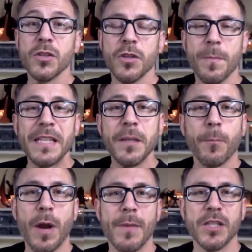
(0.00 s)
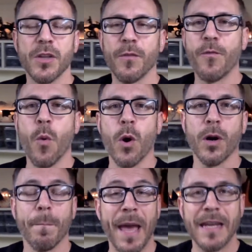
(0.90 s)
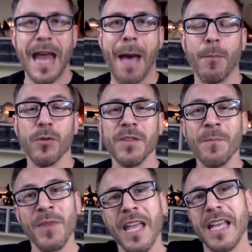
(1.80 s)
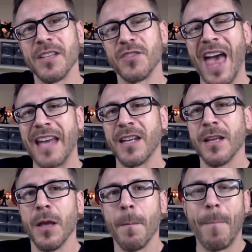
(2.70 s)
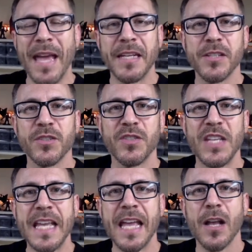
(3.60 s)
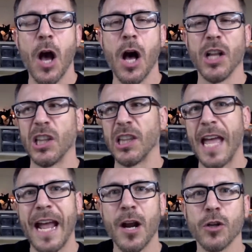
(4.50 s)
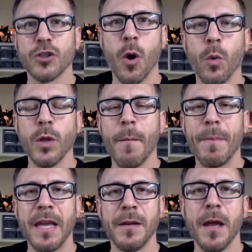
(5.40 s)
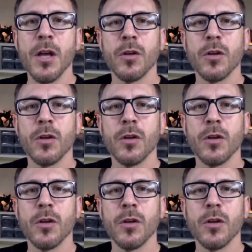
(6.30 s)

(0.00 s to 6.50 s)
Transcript: So the basic premise for Bad Apples is that bandits seeking a lair to hole up in